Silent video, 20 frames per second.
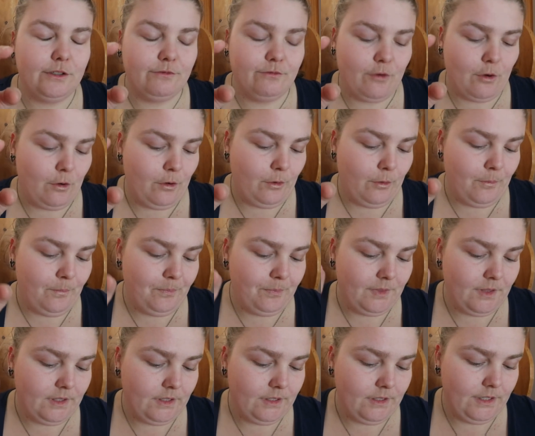info,
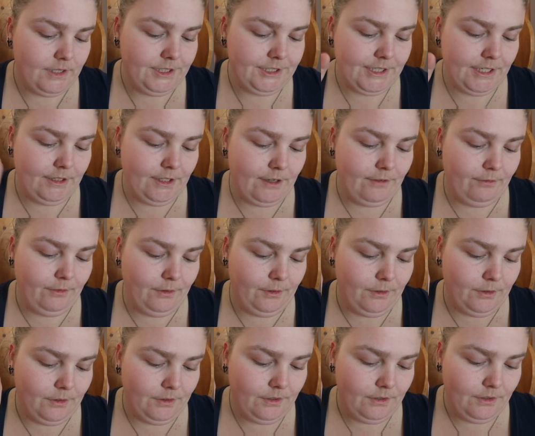skill
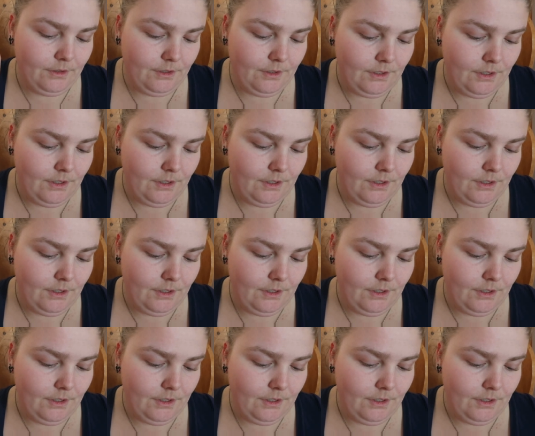level,